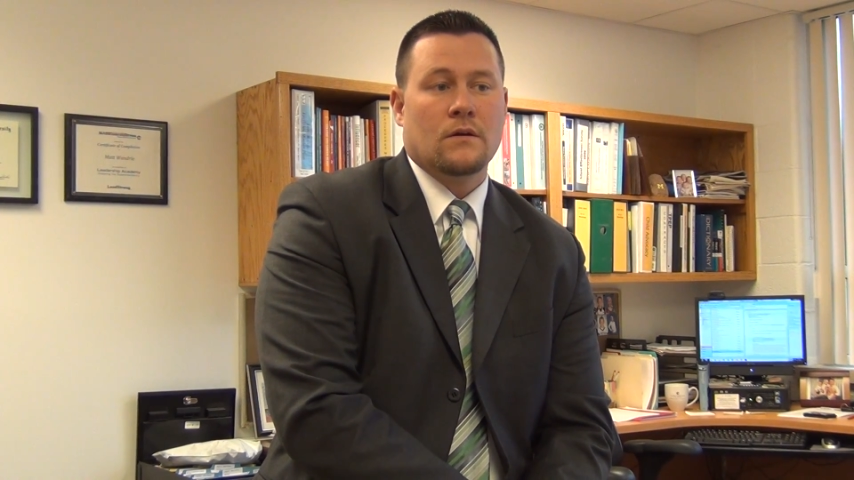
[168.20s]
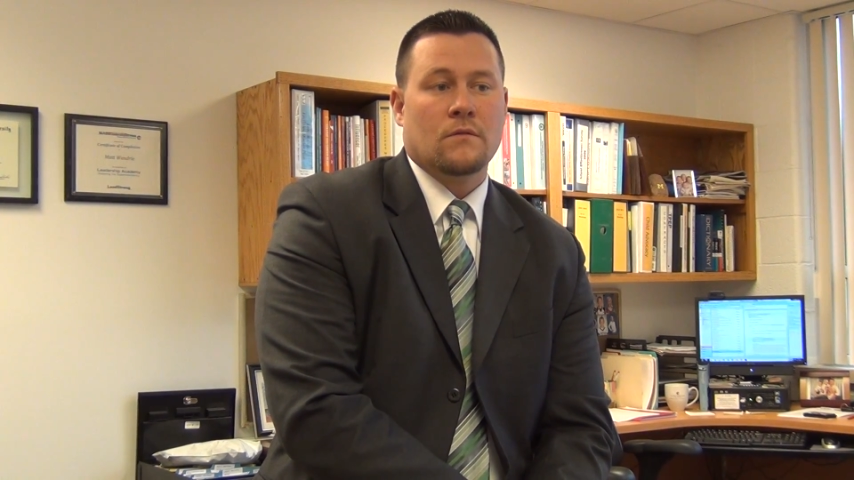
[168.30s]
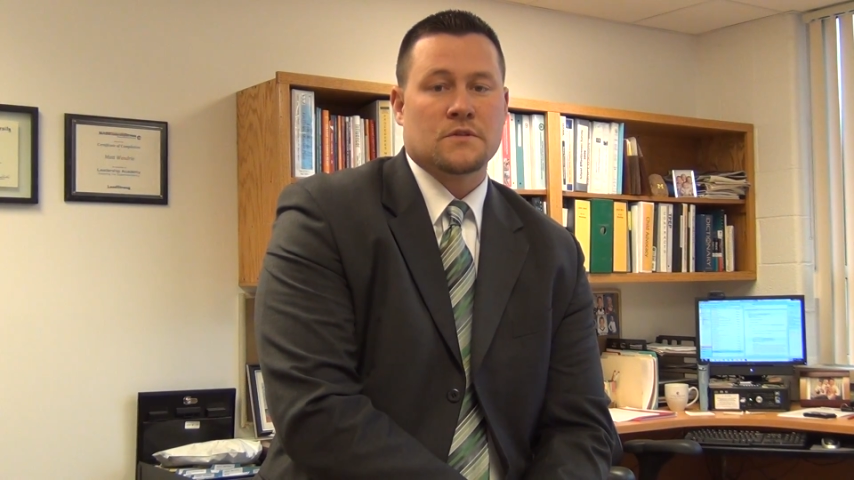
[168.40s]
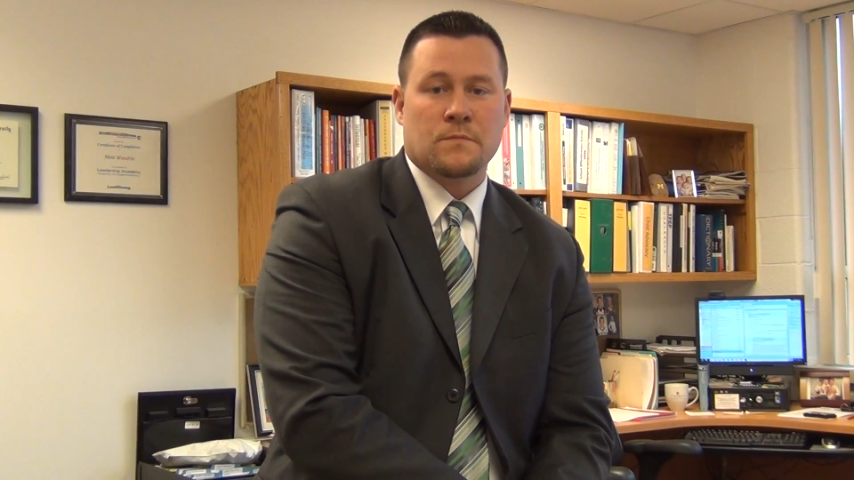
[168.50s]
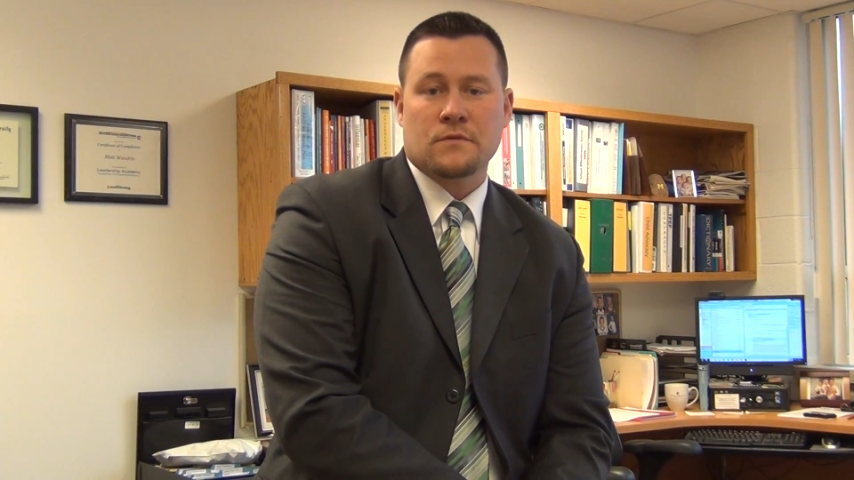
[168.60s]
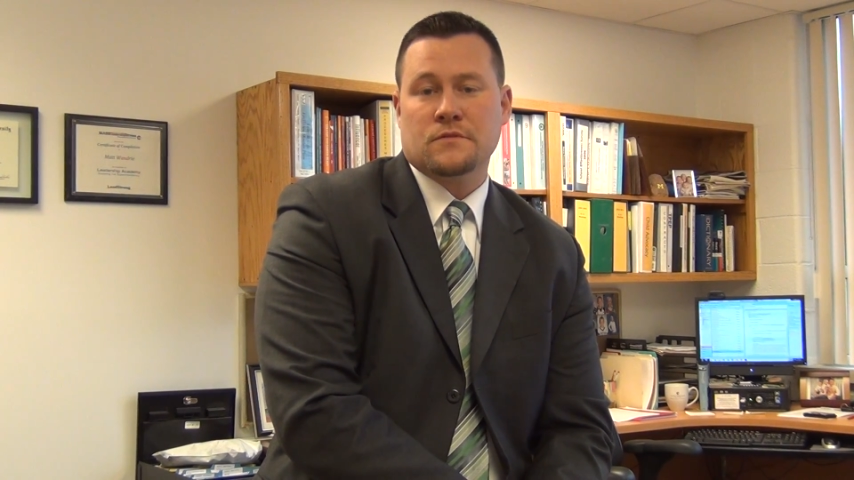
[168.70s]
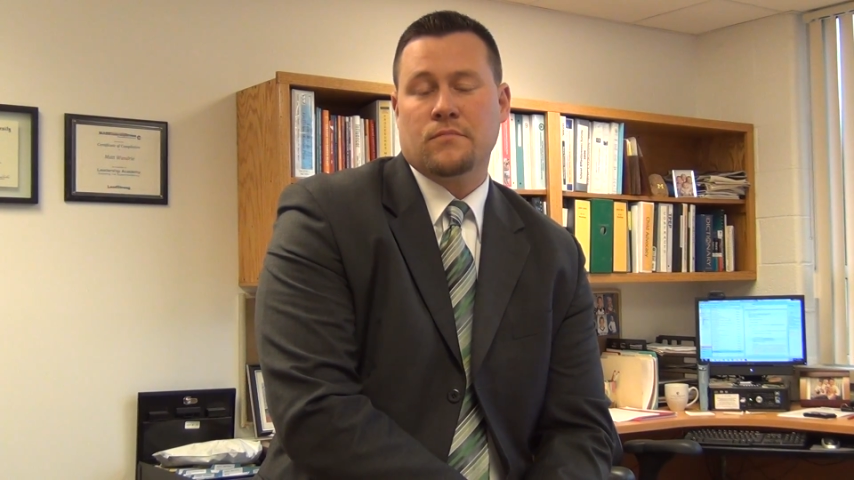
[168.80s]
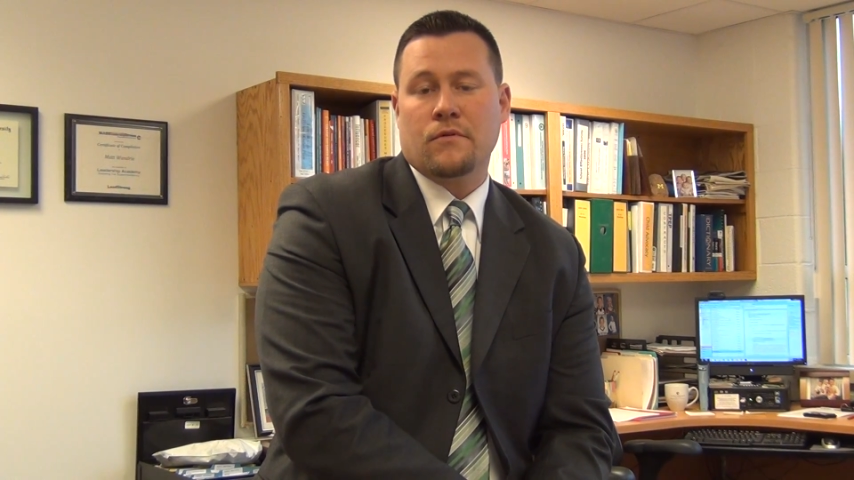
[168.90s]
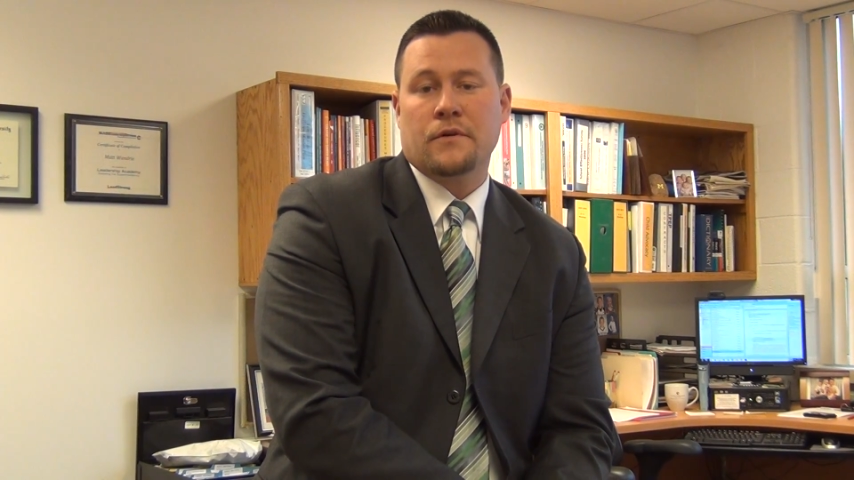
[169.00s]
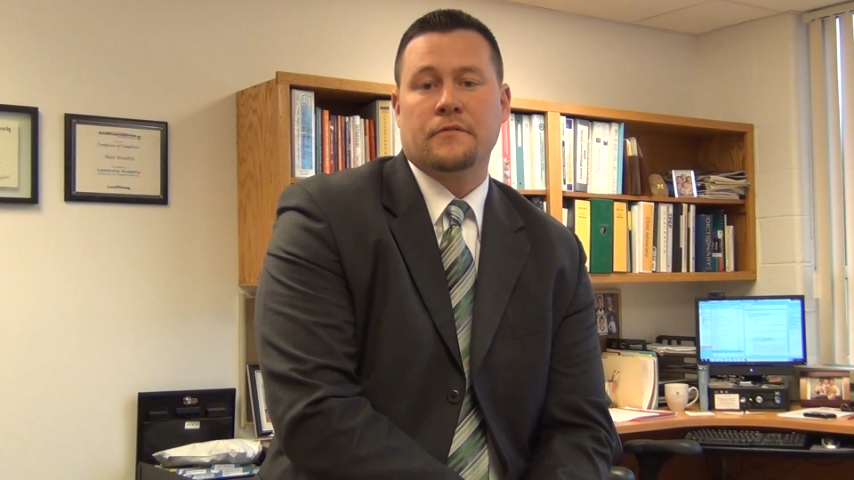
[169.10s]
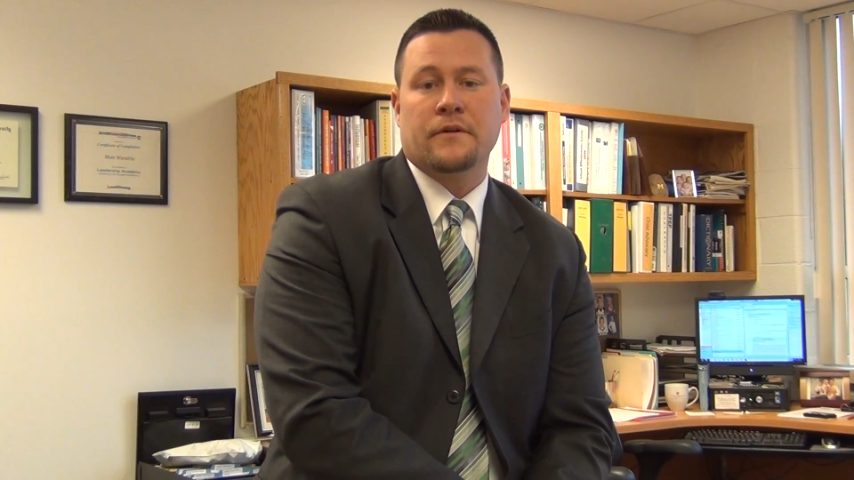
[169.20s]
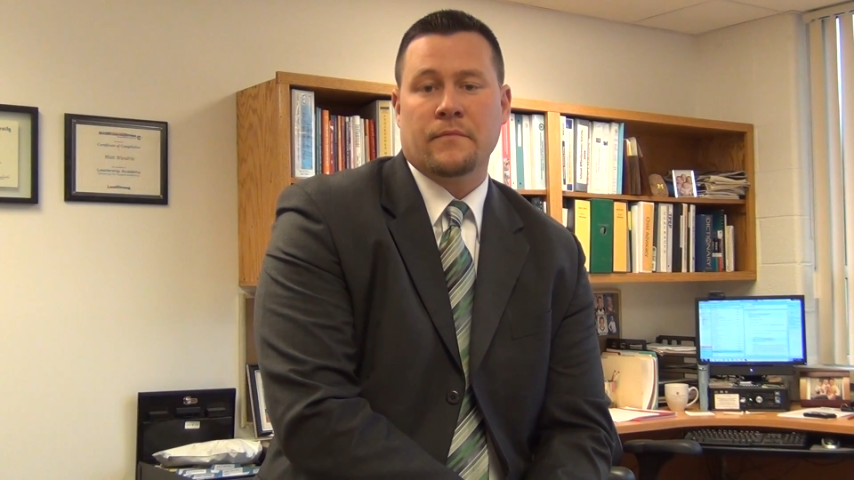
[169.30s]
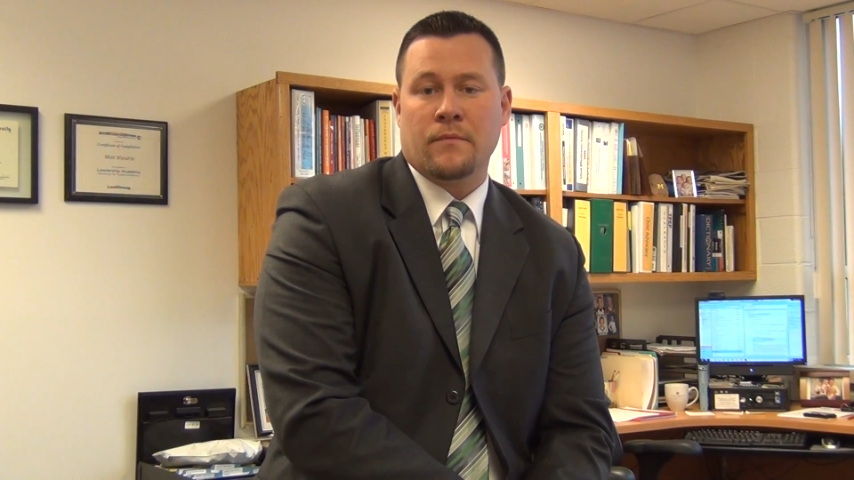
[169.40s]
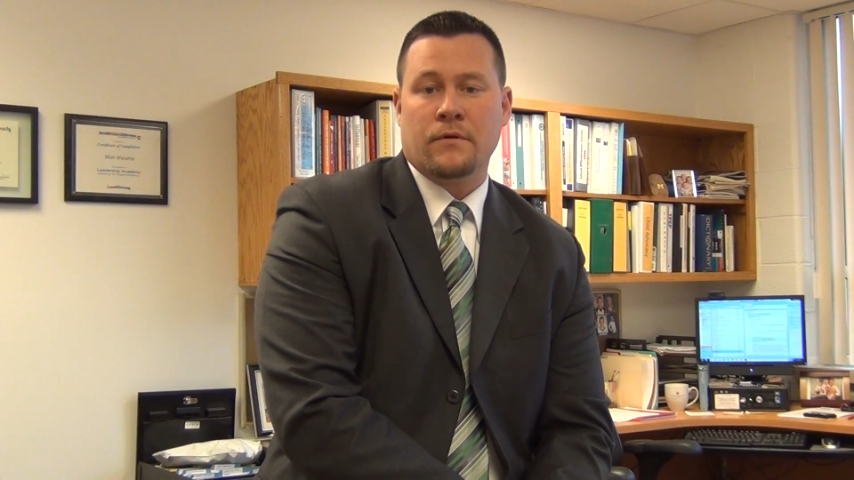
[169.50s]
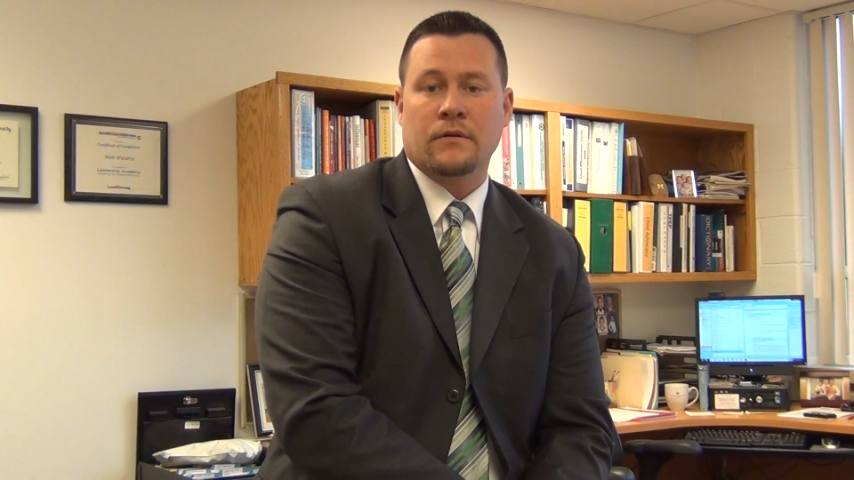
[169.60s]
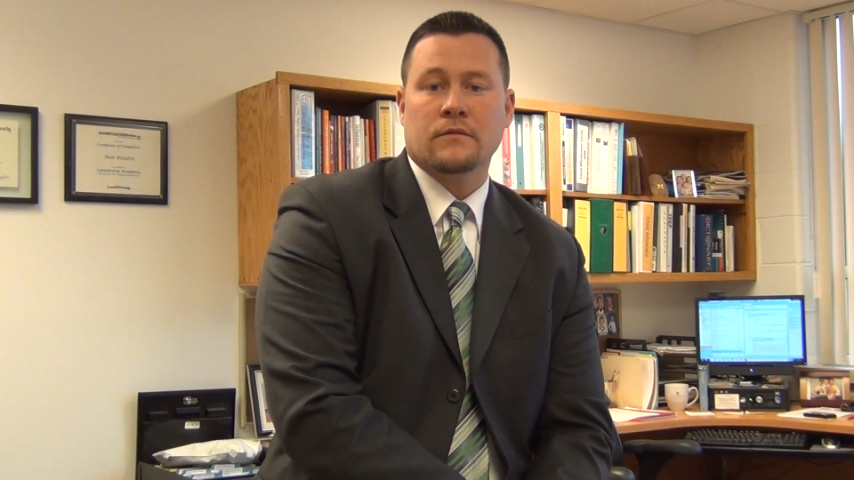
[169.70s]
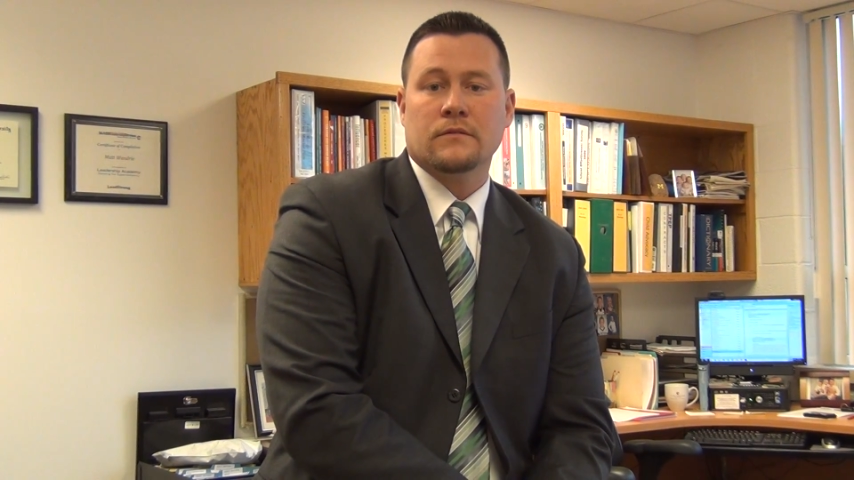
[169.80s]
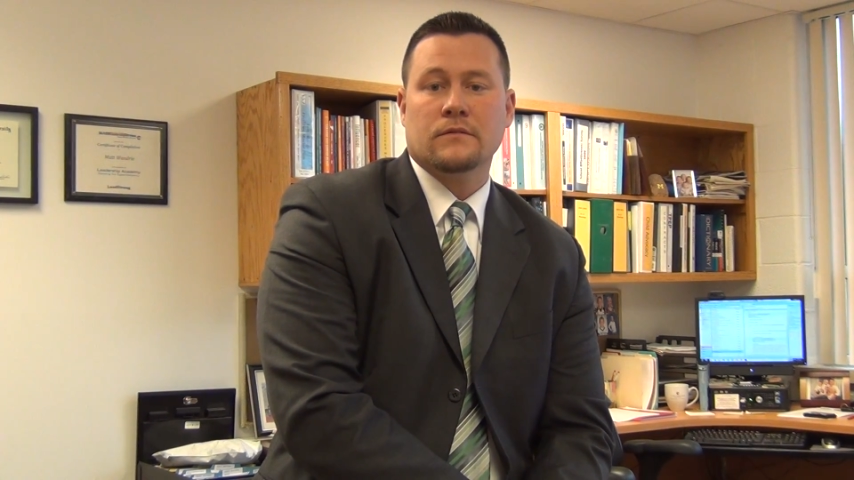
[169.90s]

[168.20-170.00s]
What's most important to remember